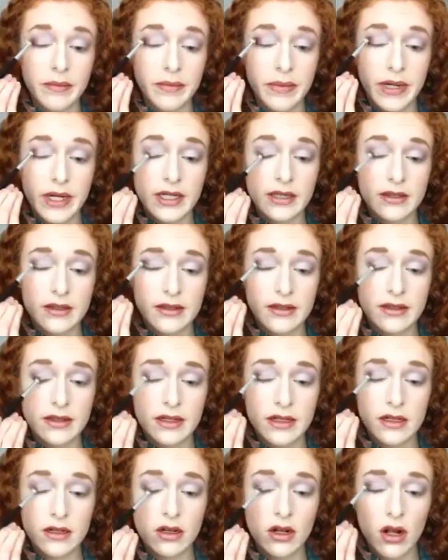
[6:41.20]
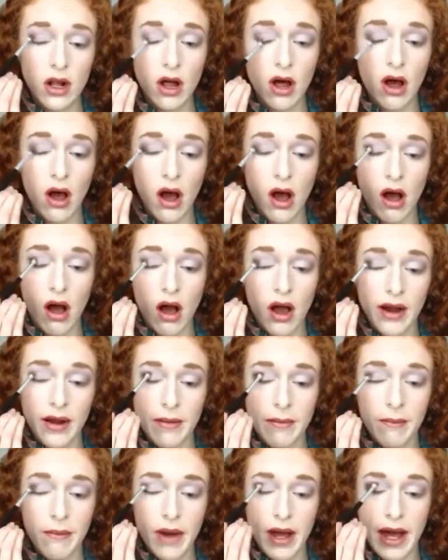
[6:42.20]
but still
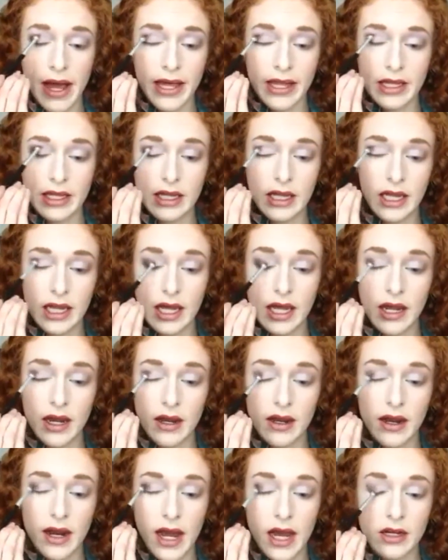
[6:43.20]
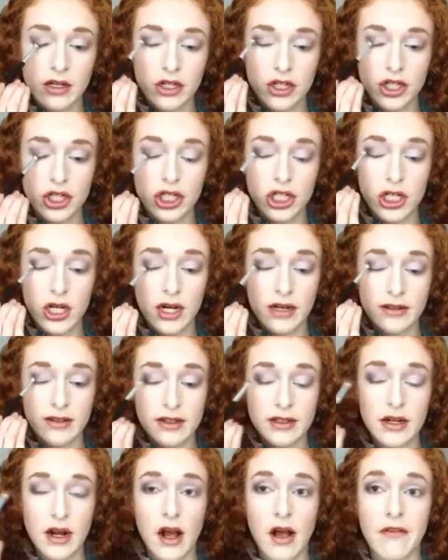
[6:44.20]
on my lid, not
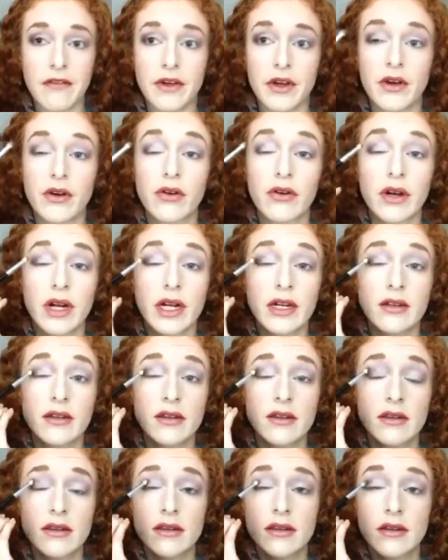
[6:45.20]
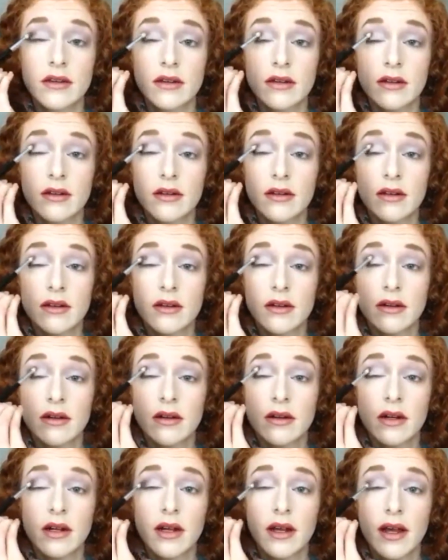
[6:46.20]
just on the crease.
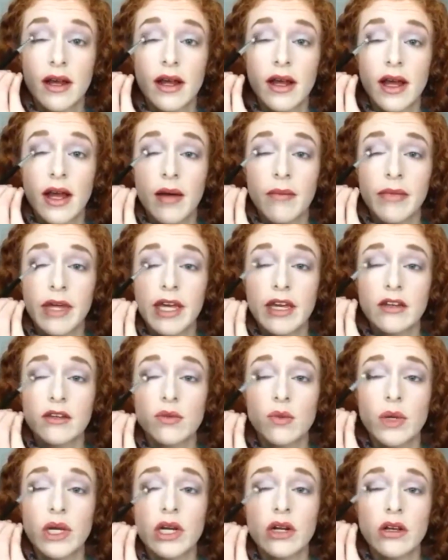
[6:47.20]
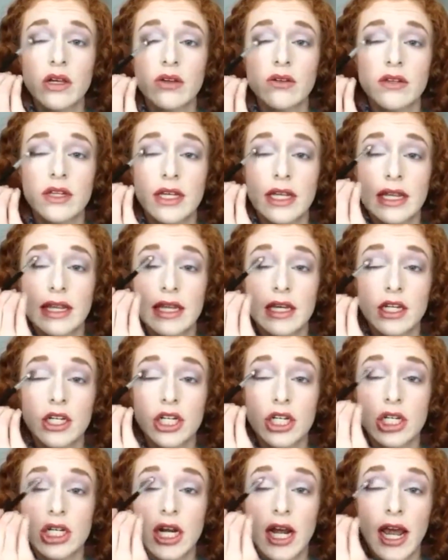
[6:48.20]
Because we are using this
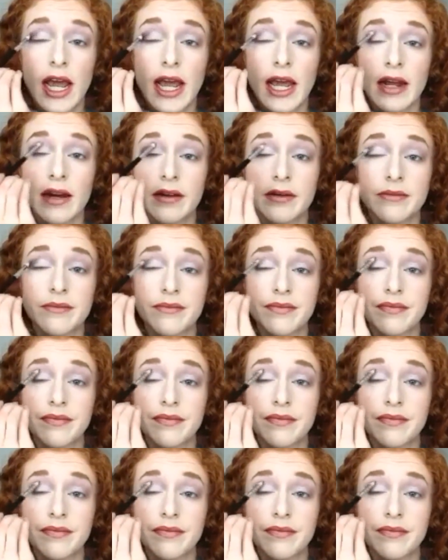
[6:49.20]
shade